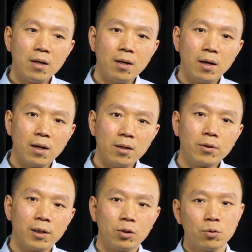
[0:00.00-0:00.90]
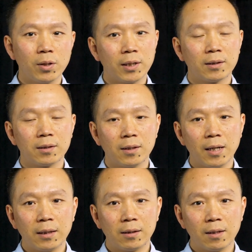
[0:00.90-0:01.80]
You can do it
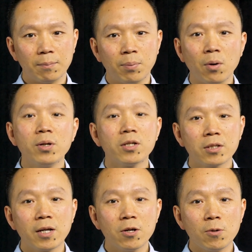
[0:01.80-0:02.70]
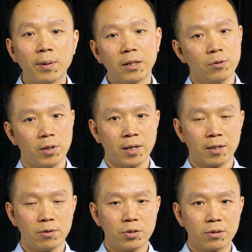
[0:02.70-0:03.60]
at the point scale, but you can
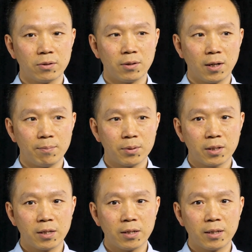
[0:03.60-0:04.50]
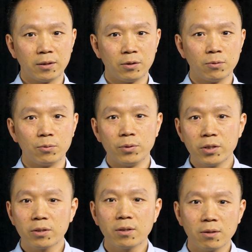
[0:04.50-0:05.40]
also upscale it to
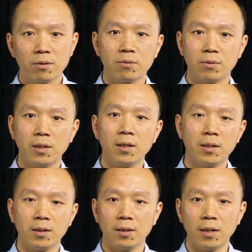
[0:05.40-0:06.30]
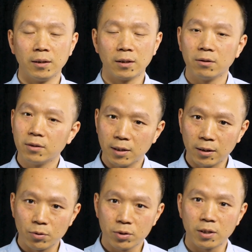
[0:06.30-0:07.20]
regional and
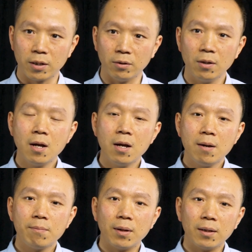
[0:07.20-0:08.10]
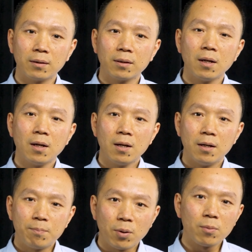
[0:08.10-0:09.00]
continental scale. But
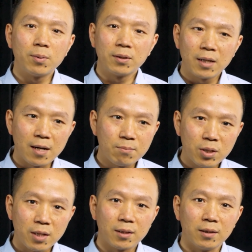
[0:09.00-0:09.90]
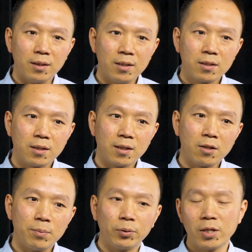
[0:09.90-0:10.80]
the problem comes here is the
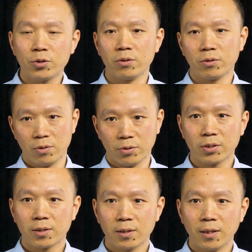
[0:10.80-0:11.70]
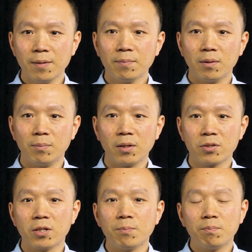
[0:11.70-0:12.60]
computational cost,
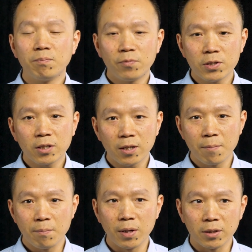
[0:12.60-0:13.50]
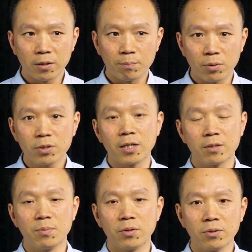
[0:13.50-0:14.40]
because it's a physically based
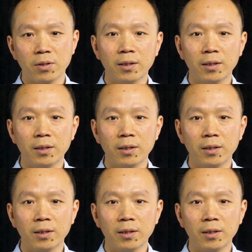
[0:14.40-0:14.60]
process model.